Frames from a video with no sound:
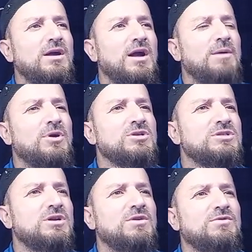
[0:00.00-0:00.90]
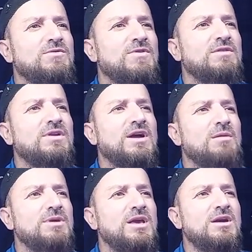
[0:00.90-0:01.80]
and because the 1 will
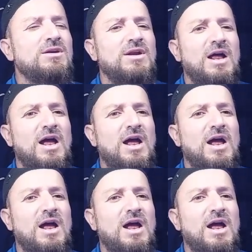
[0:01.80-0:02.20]
come here,